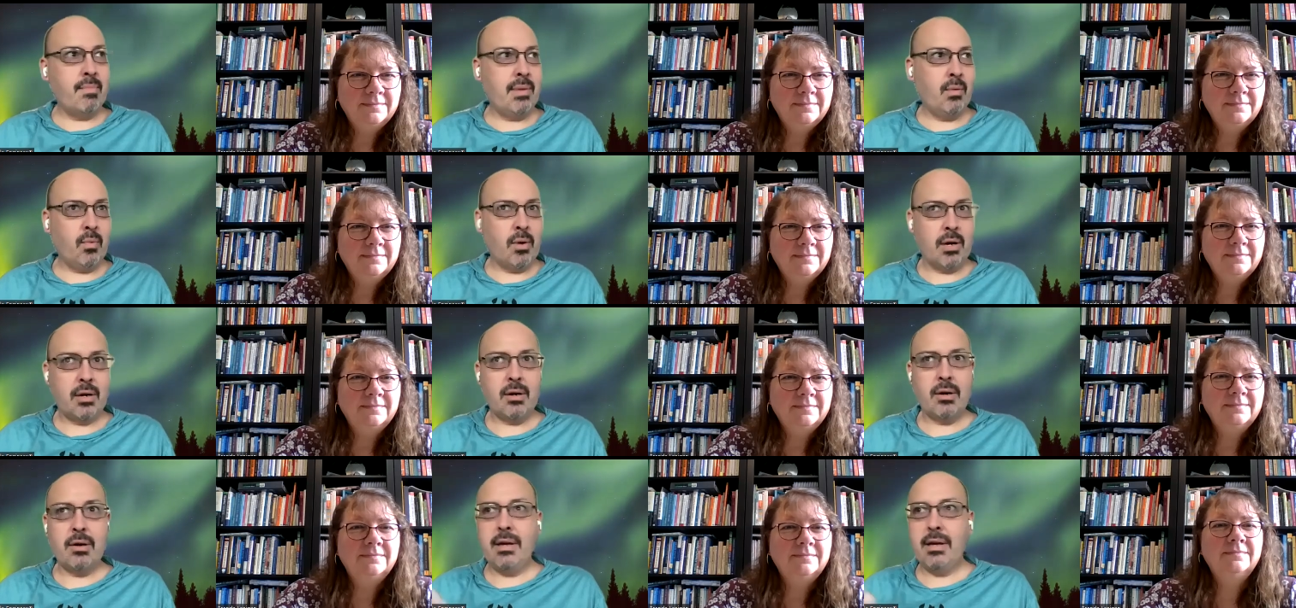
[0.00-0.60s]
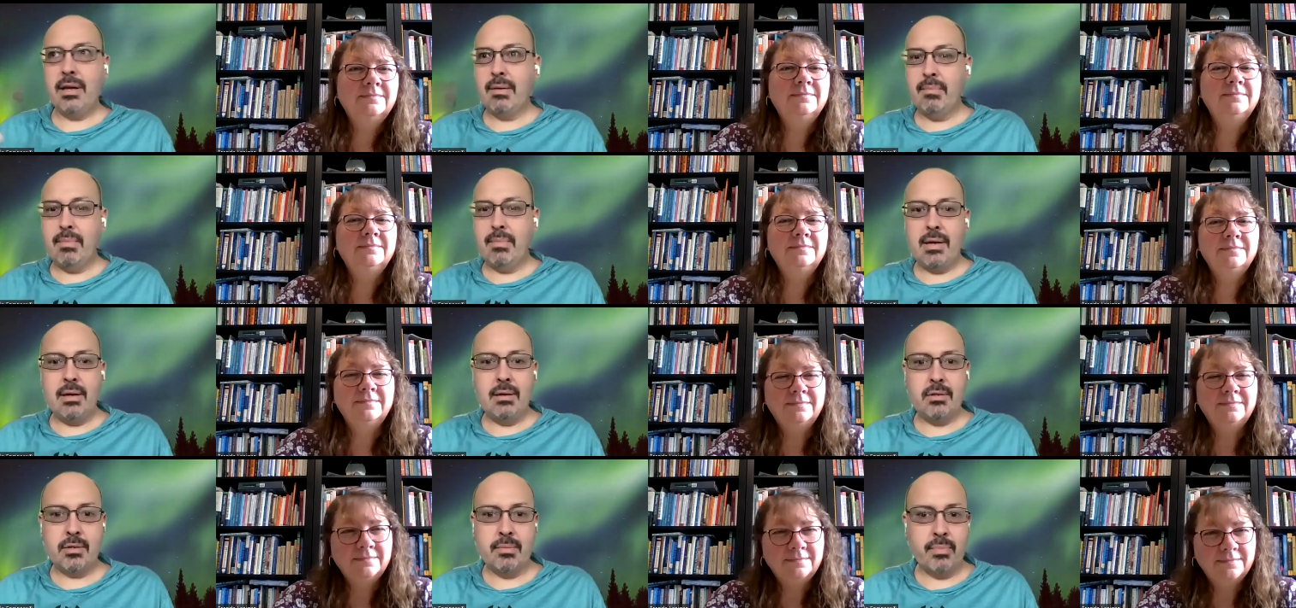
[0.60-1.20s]
Speaker 1: can be water it
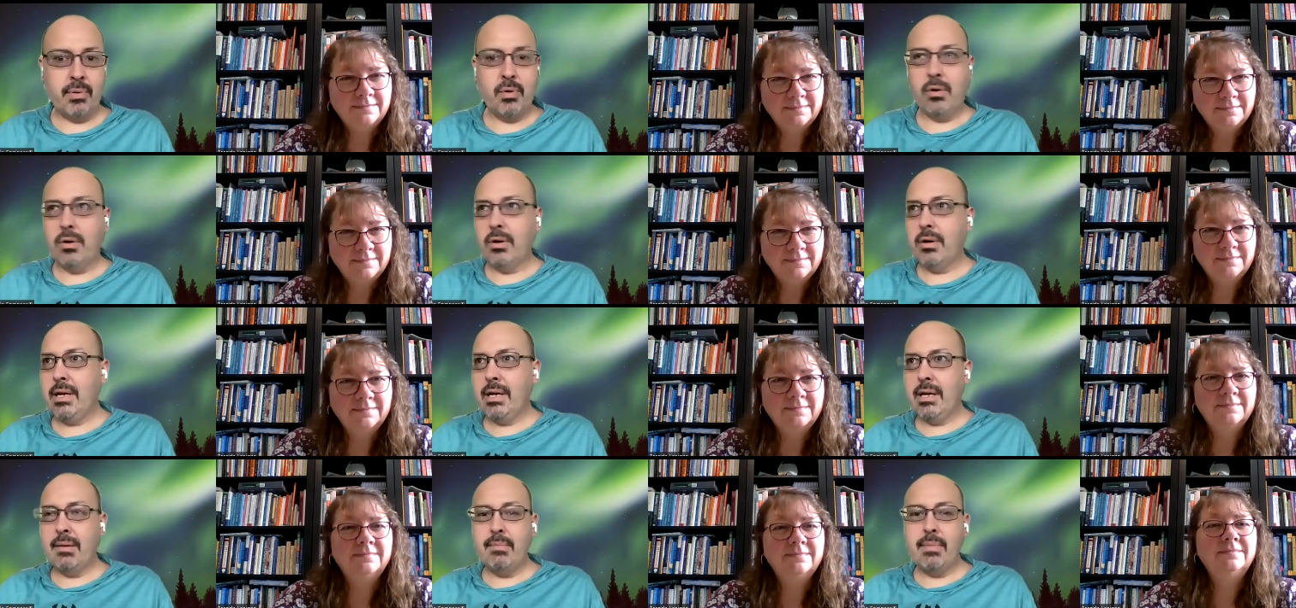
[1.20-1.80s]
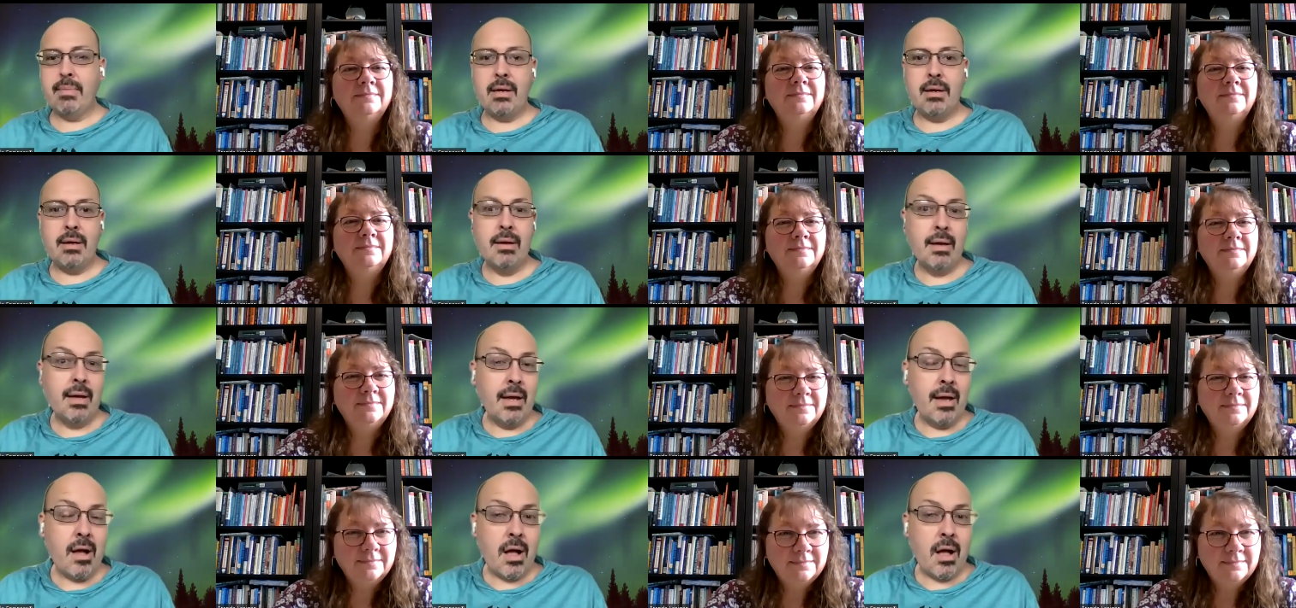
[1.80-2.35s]
can be support it can be